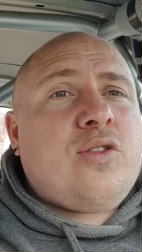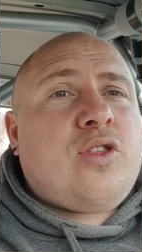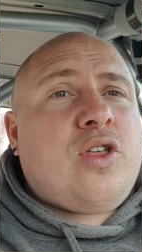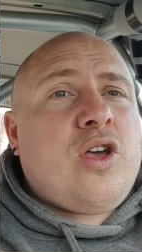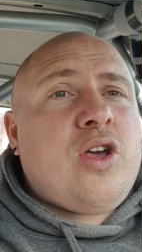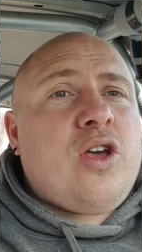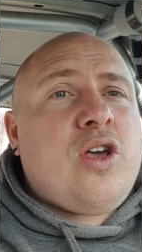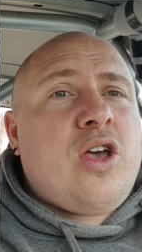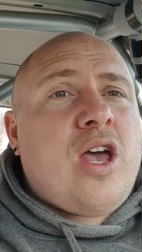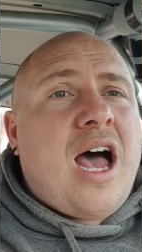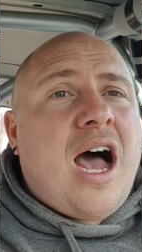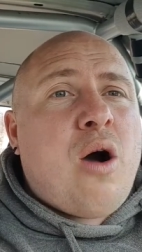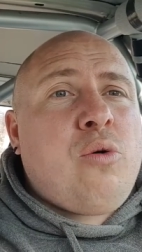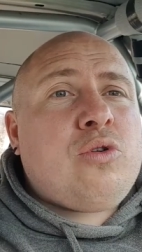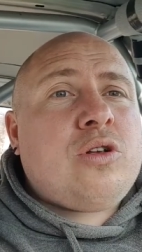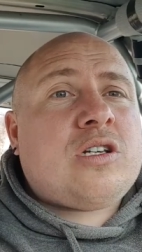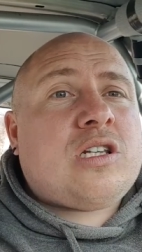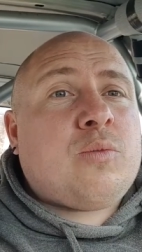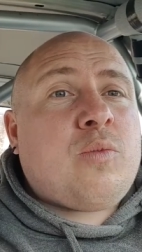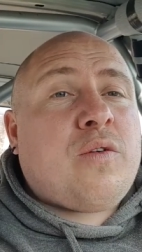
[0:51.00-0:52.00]
the
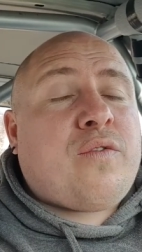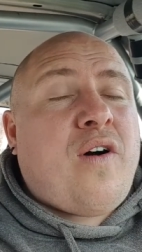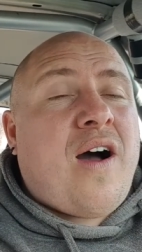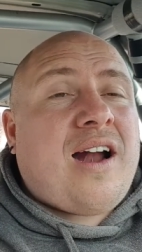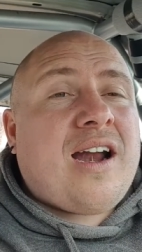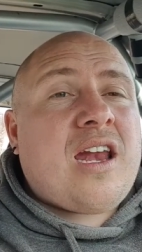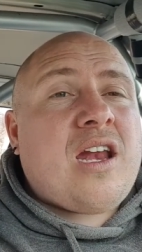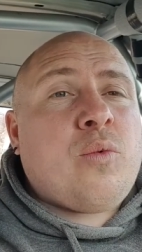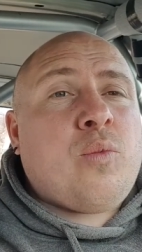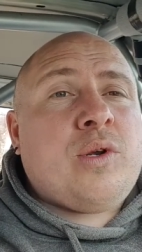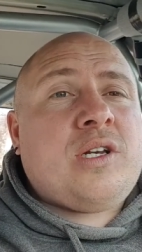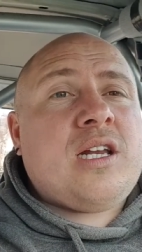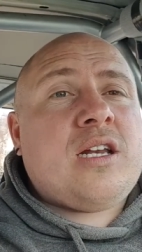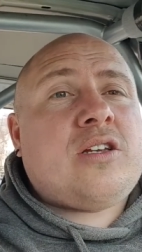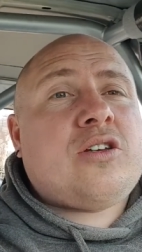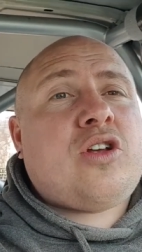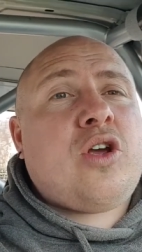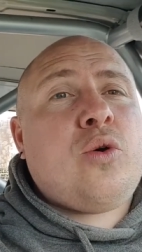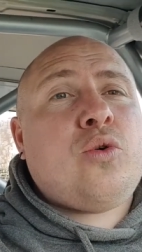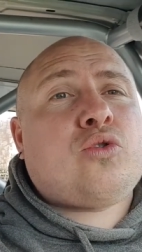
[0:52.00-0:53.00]
outings that we've had in it, we
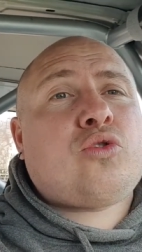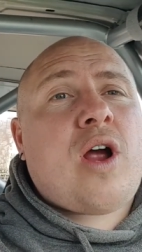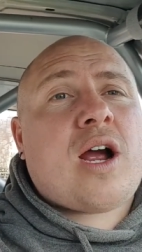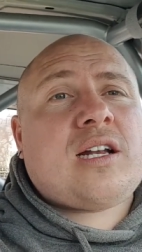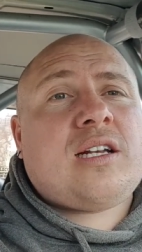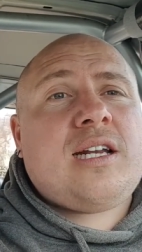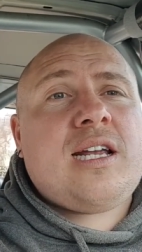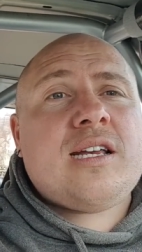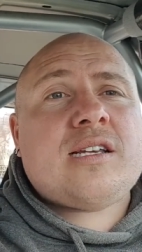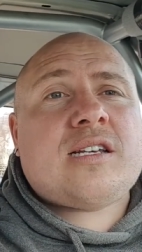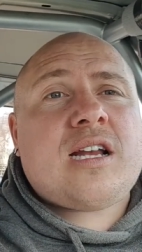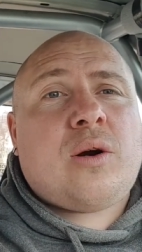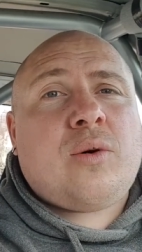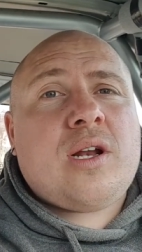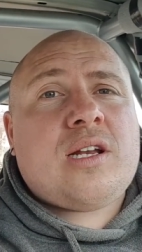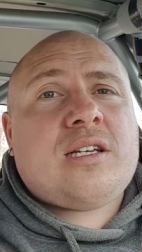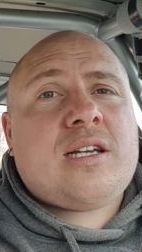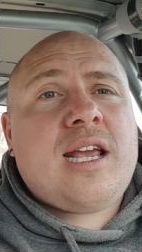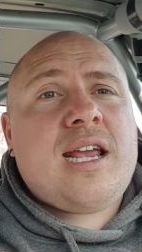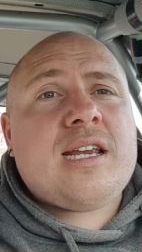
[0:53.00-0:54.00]
did 2 track days
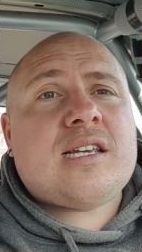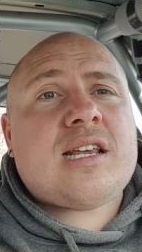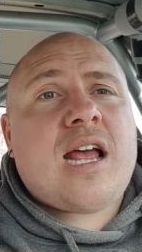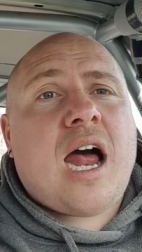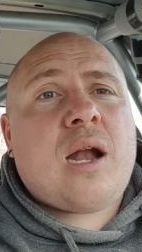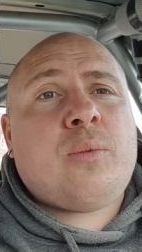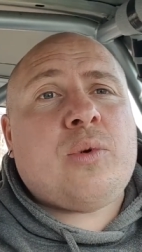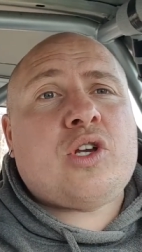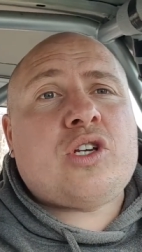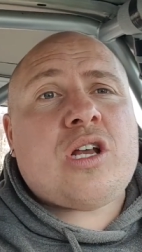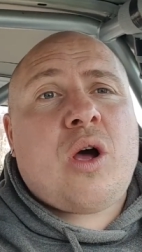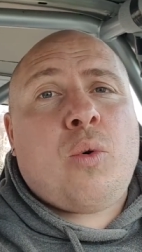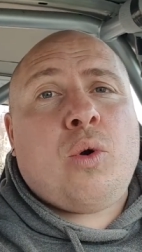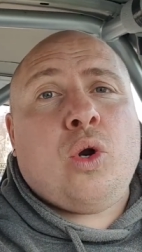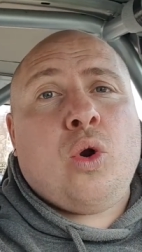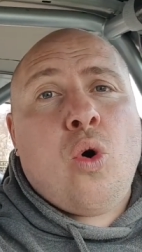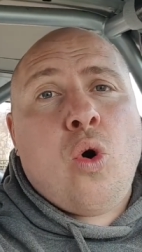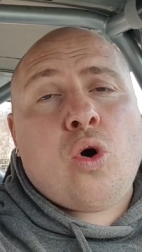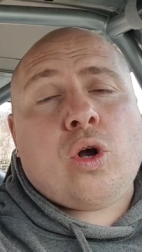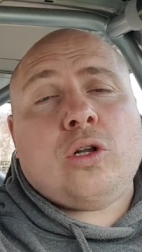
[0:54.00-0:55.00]
down at Teesside, which is our
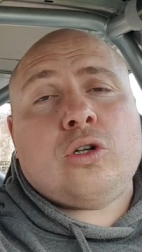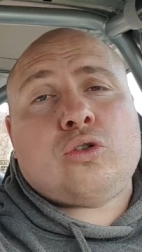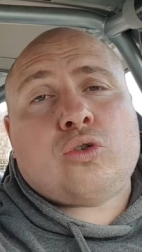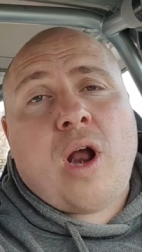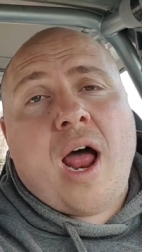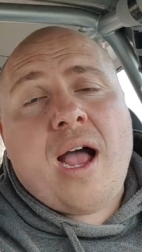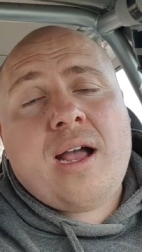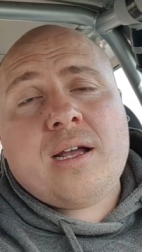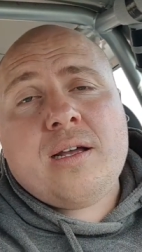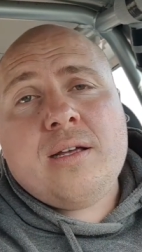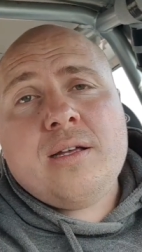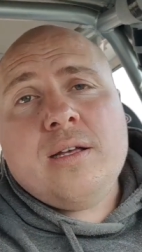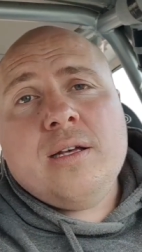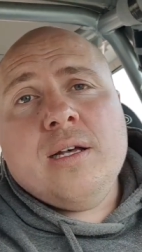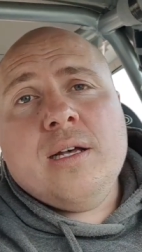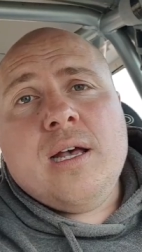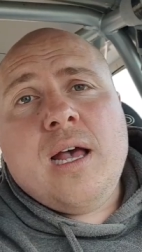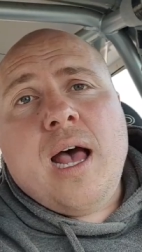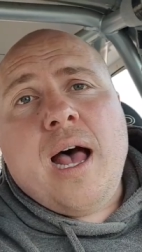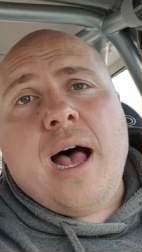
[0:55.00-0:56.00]
local track,
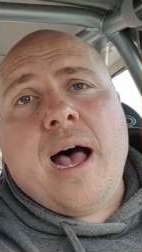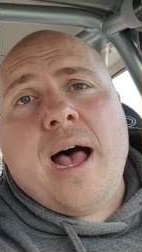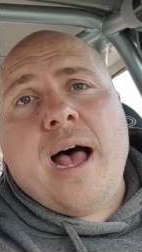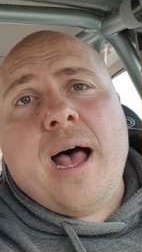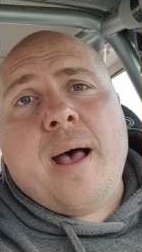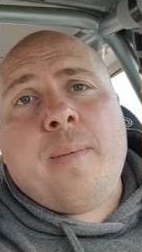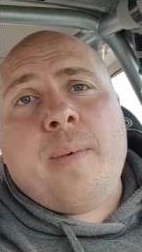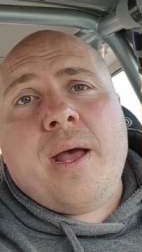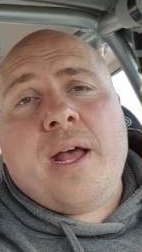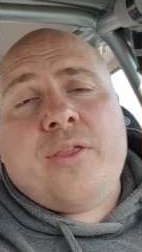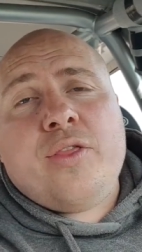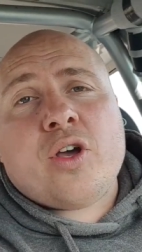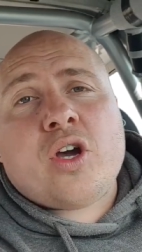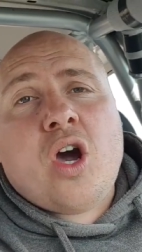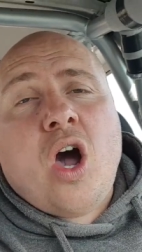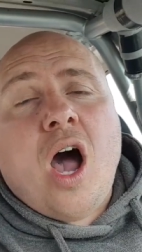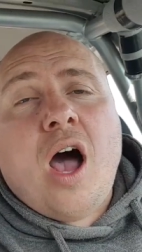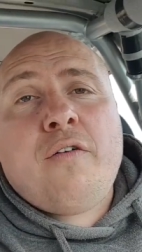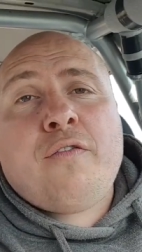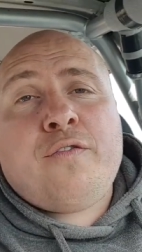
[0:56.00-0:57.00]
and
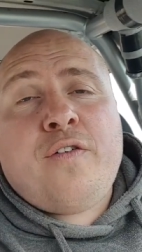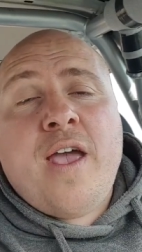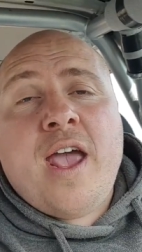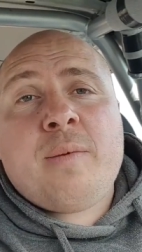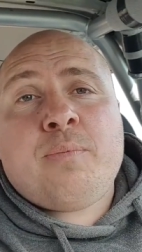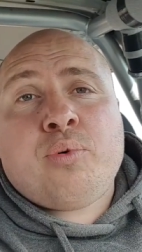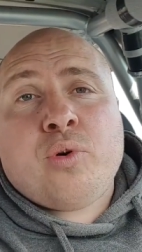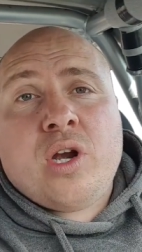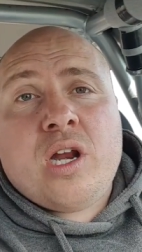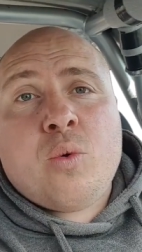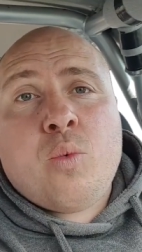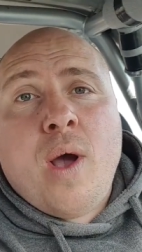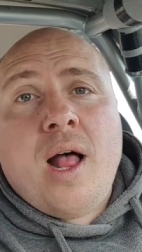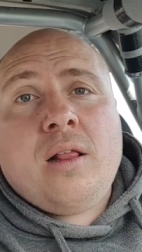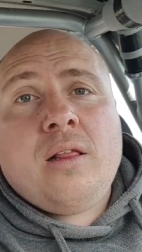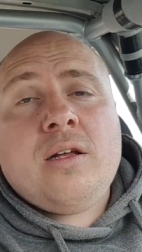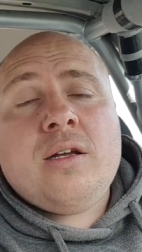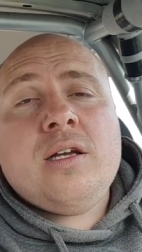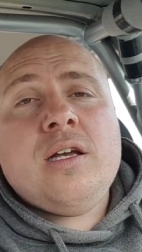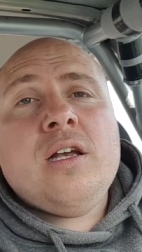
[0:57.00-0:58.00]
the car fared pretty
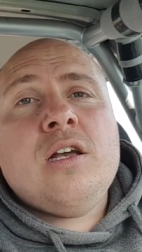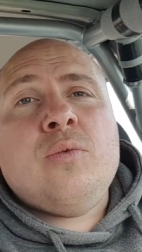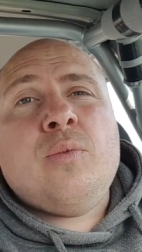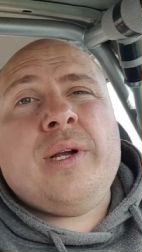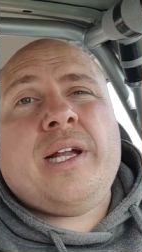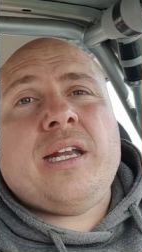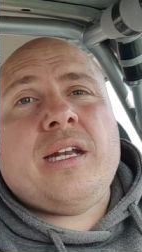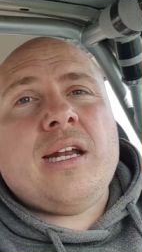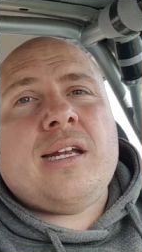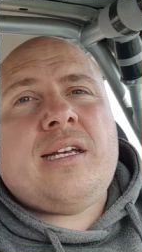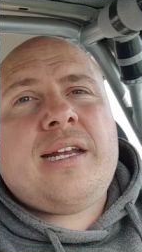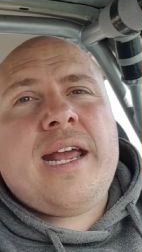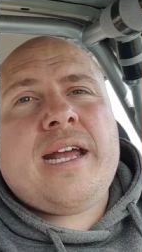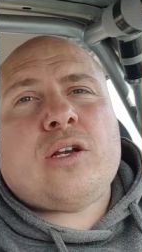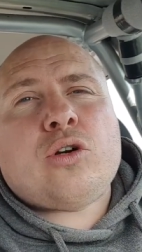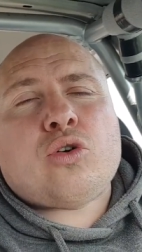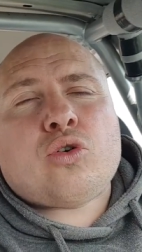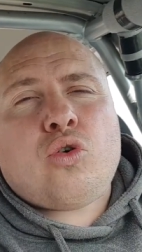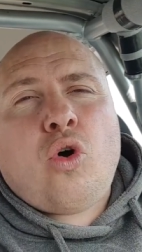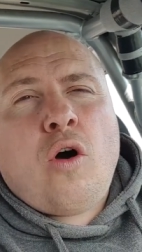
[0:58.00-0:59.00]
well. We did a
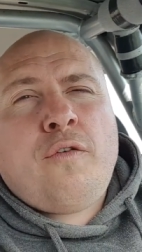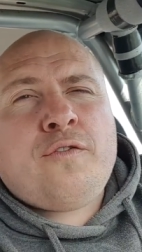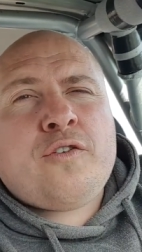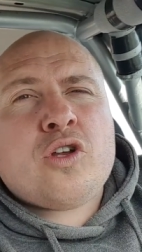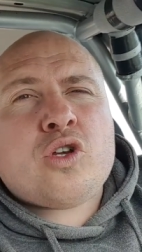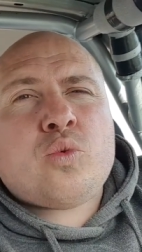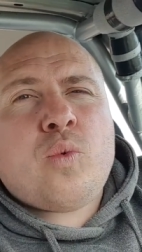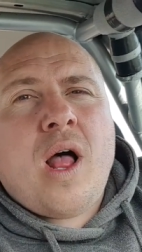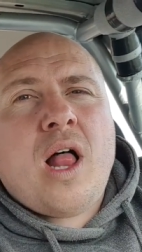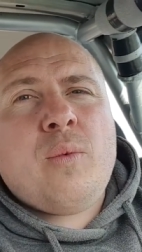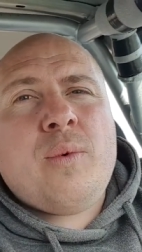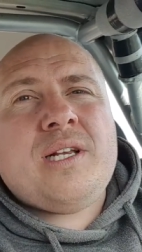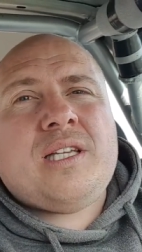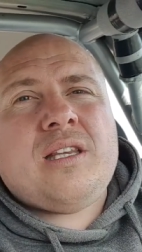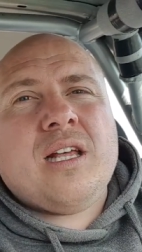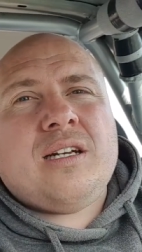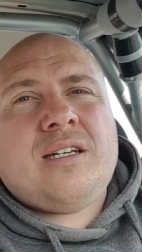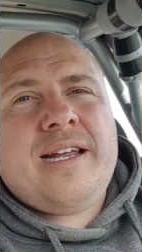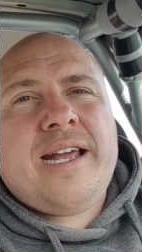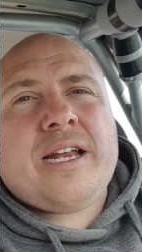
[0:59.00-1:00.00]
day at Croft as well.
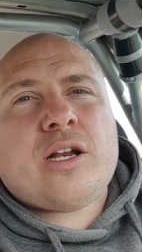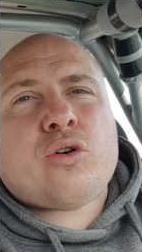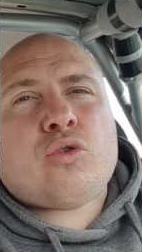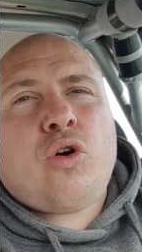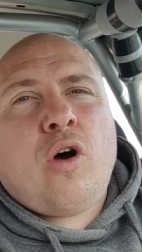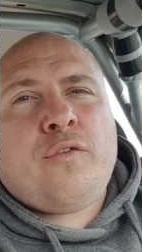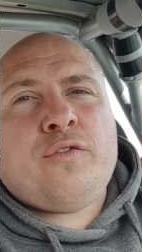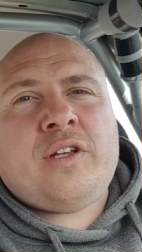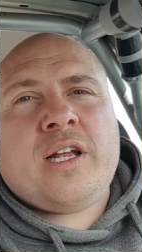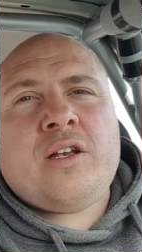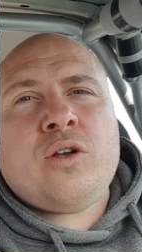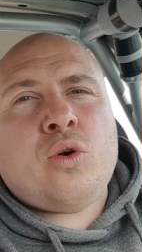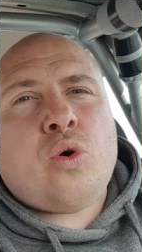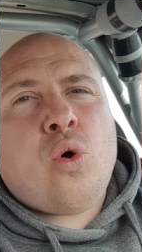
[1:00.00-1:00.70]
The day at Croft